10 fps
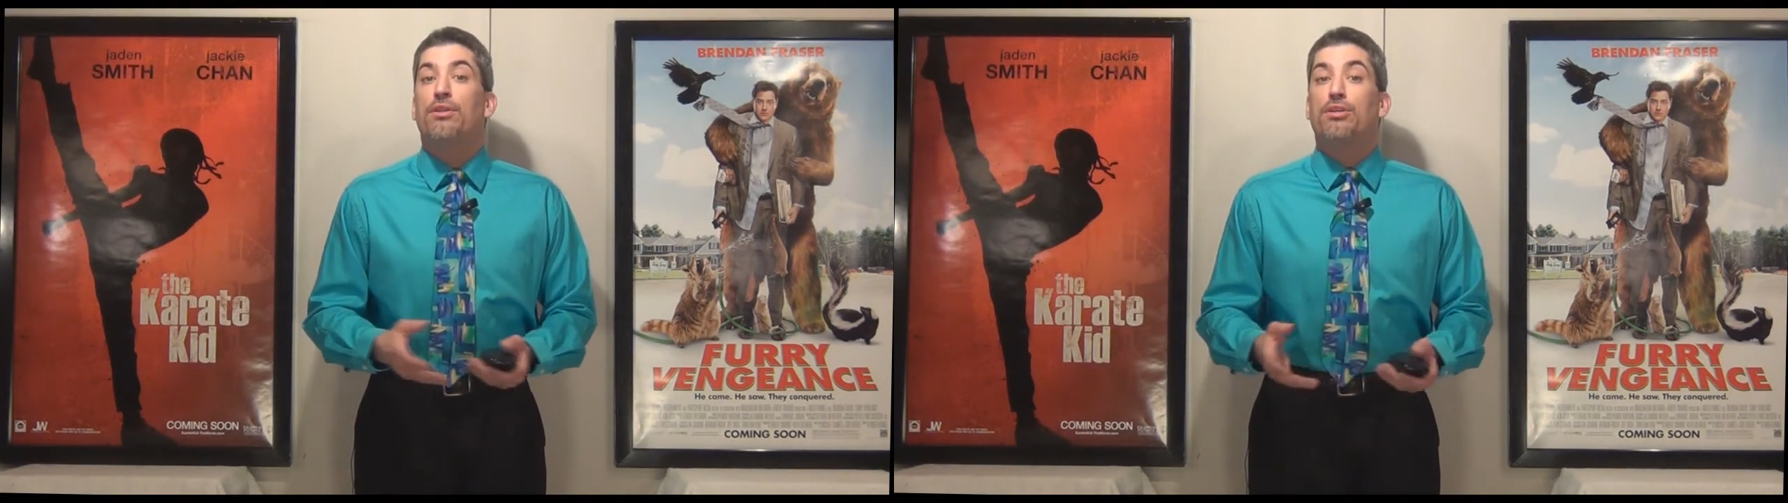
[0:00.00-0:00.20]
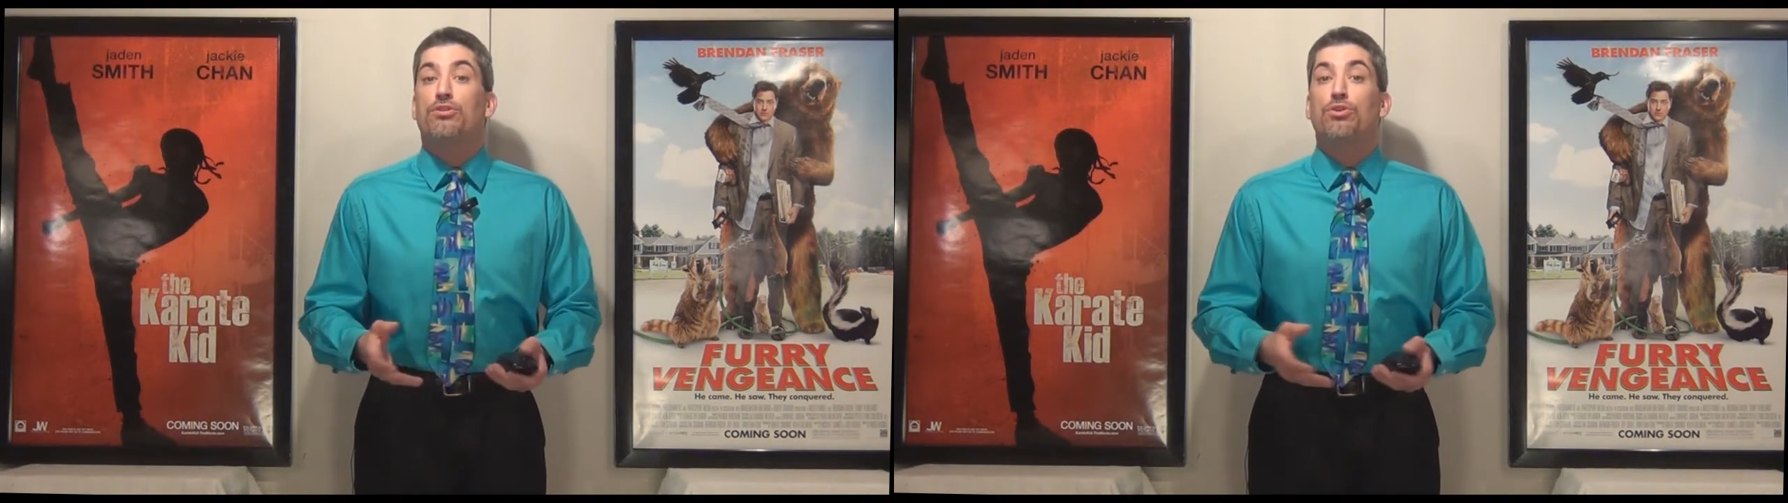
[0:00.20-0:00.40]

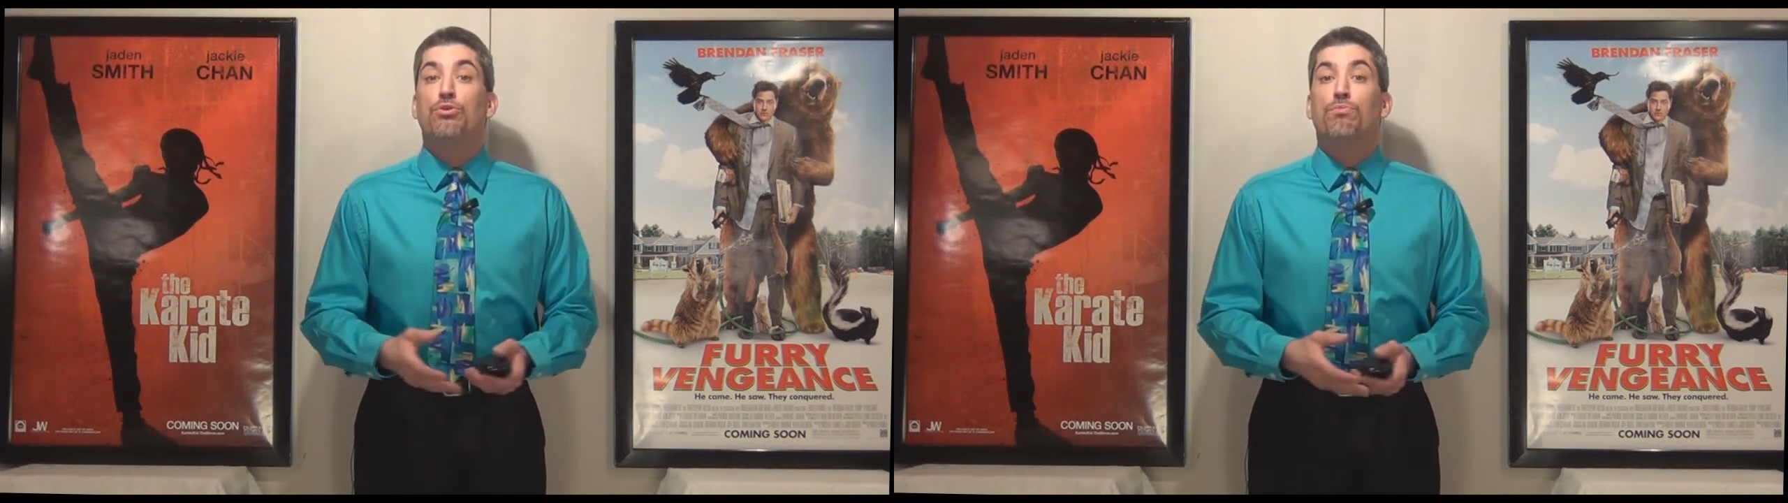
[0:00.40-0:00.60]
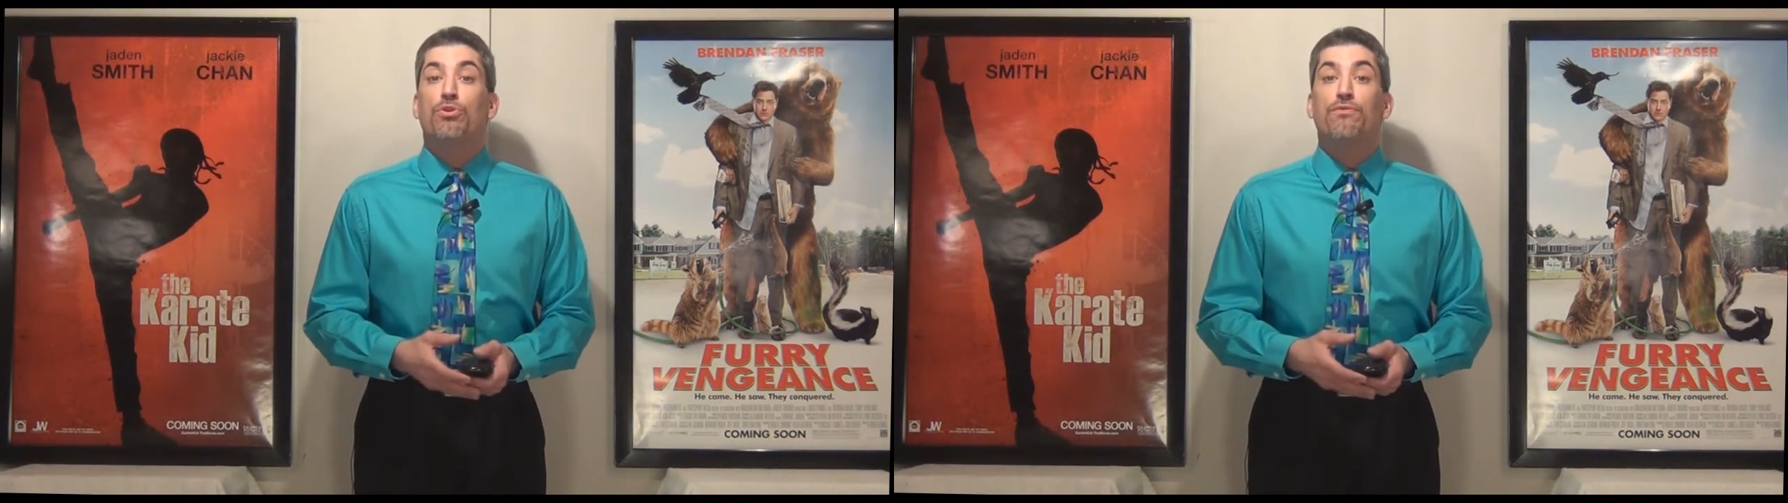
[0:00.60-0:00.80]
This
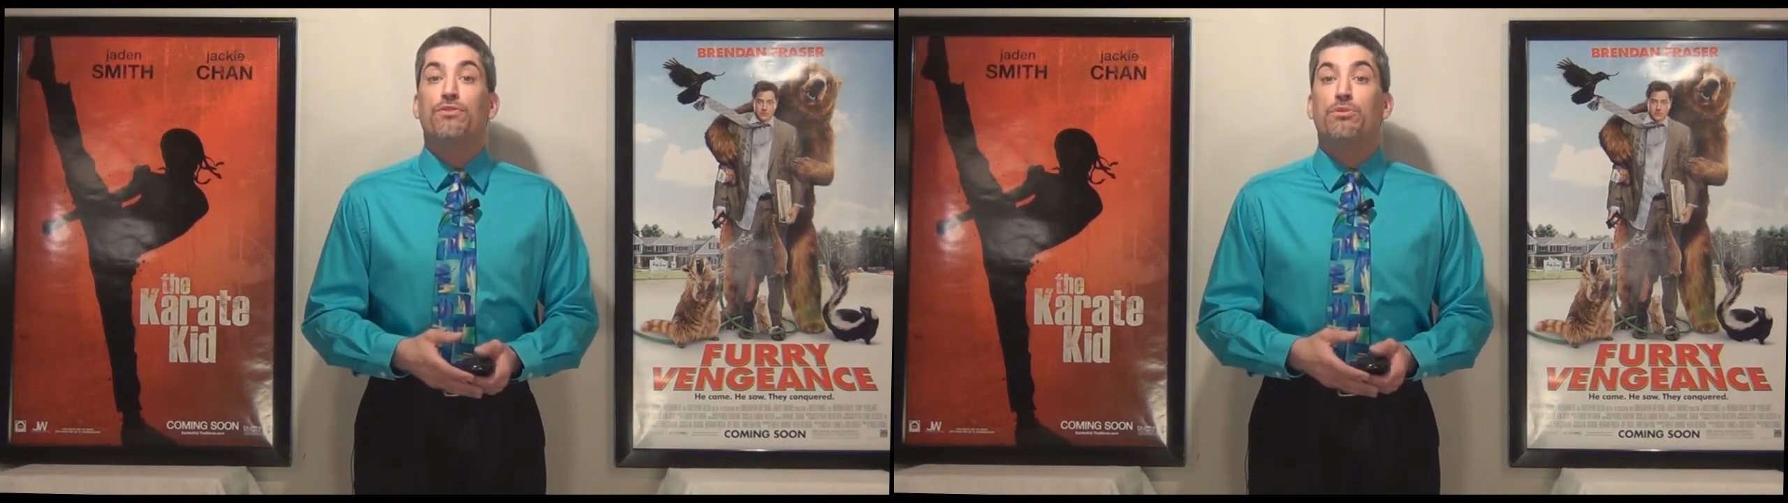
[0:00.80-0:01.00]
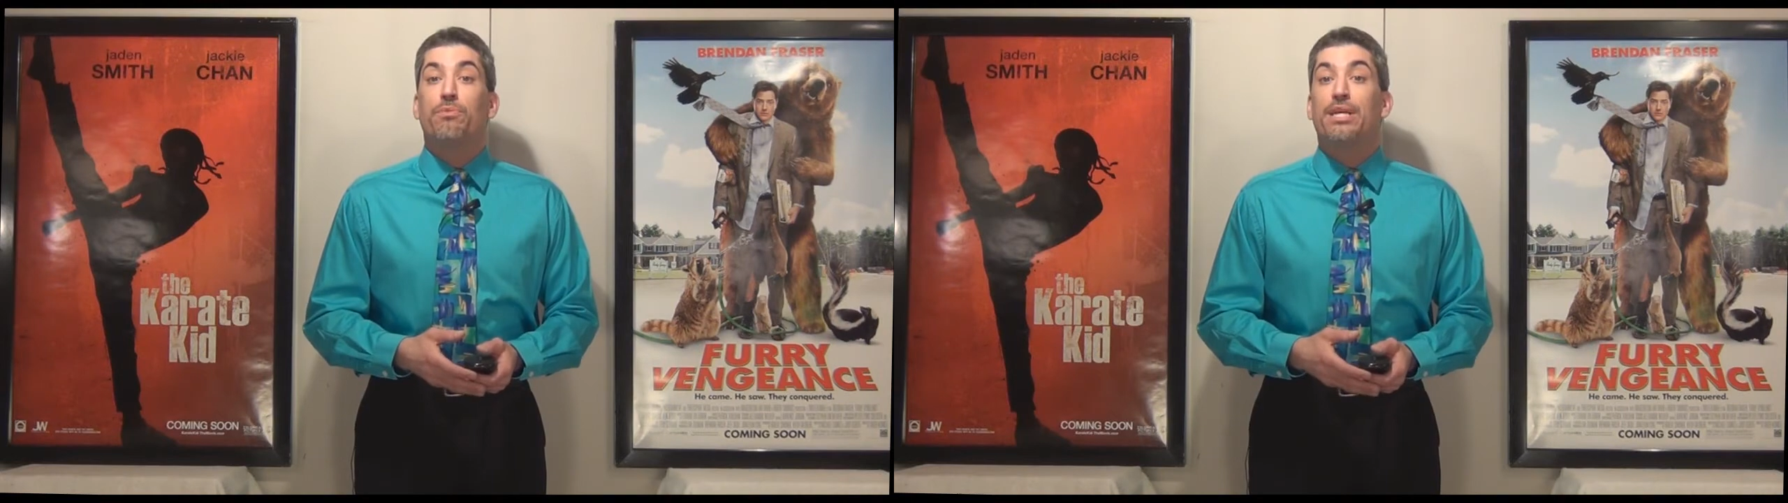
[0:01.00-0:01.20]
soon
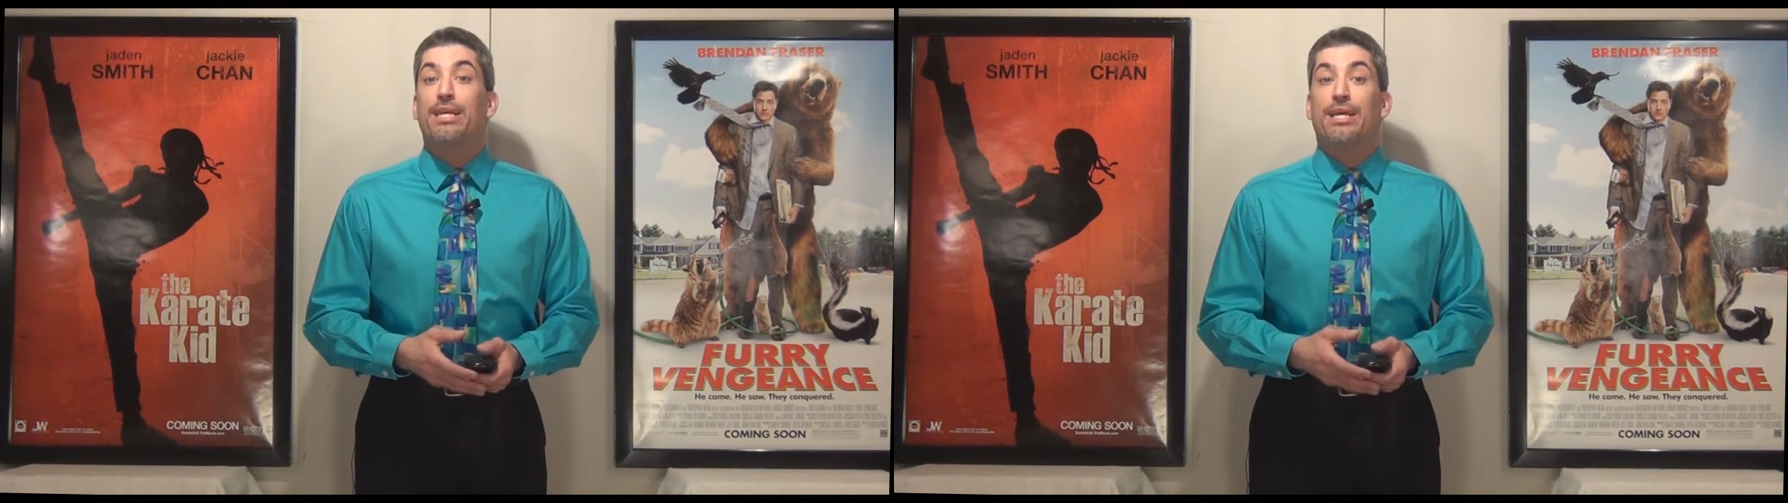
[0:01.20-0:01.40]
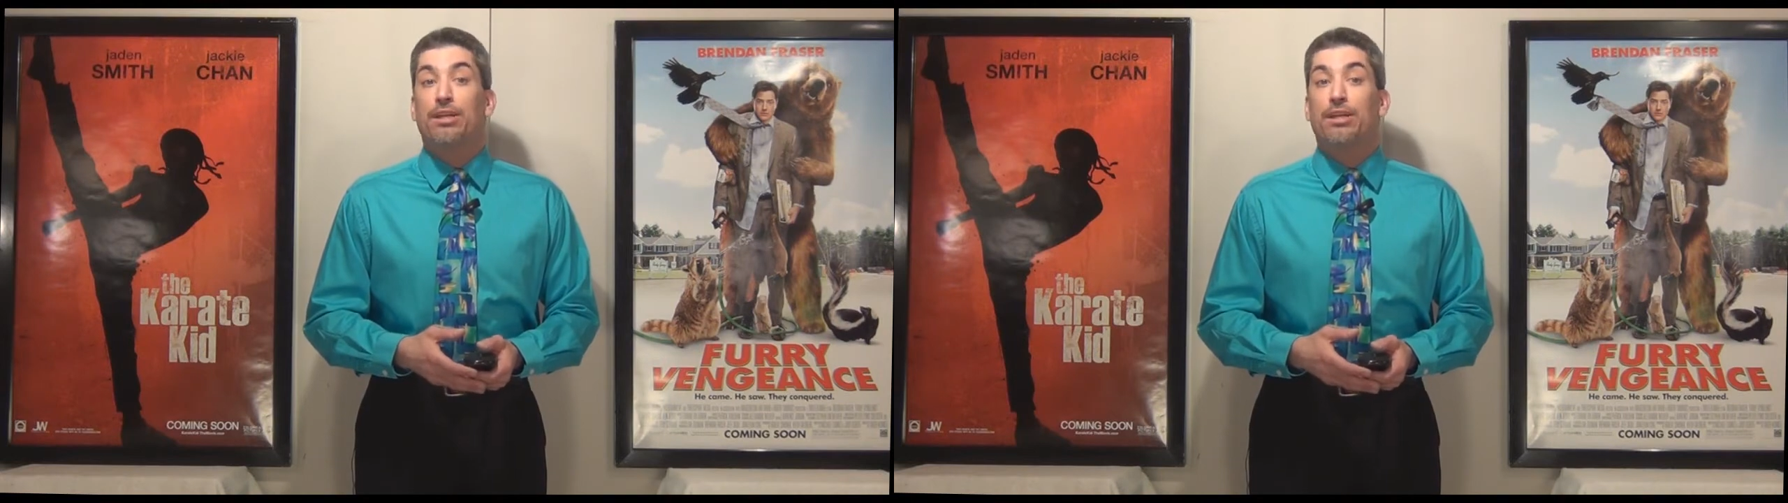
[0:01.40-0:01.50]
proves to be